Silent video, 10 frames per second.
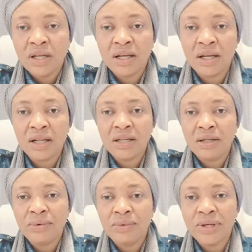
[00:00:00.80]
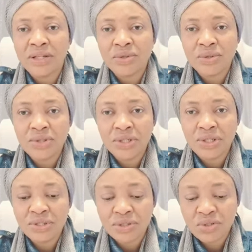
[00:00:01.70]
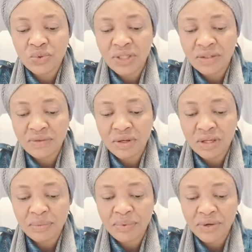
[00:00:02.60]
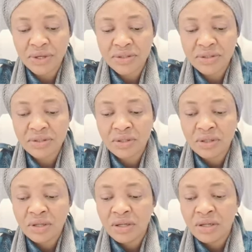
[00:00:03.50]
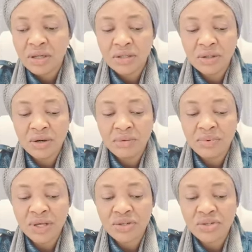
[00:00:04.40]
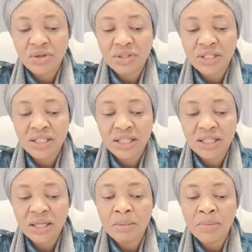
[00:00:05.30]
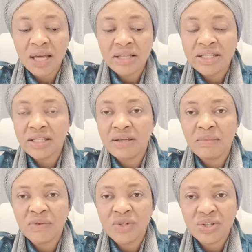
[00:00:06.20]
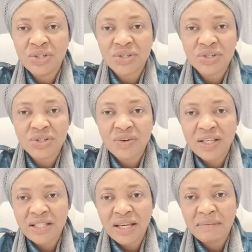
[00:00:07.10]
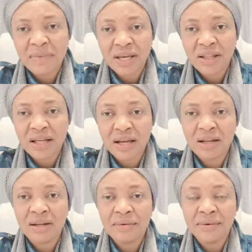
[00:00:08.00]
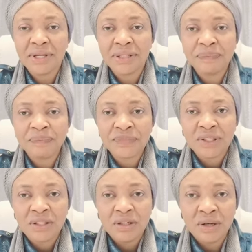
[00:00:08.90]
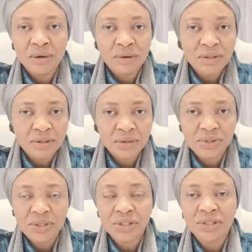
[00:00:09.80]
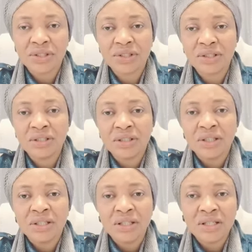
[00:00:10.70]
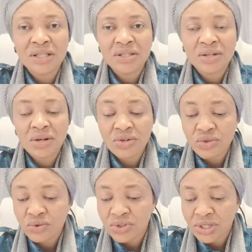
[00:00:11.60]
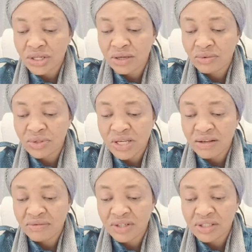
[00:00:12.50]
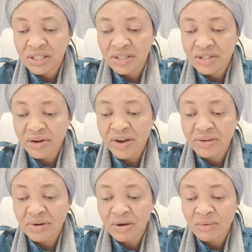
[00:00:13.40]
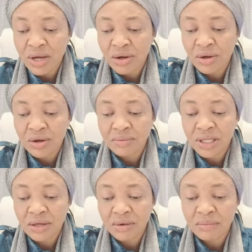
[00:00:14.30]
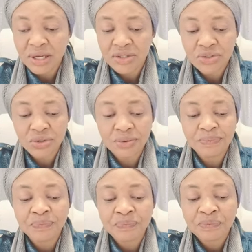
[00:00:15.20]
Hallelujah to Jesus. We give God a praise. Let God be exalted in the mighty name of Jesus Christ. Amen. Hallelujah. Glory to Jesus. This is God's Own Channel with Evangelist Sarah. You are welcome. The Lord bless you.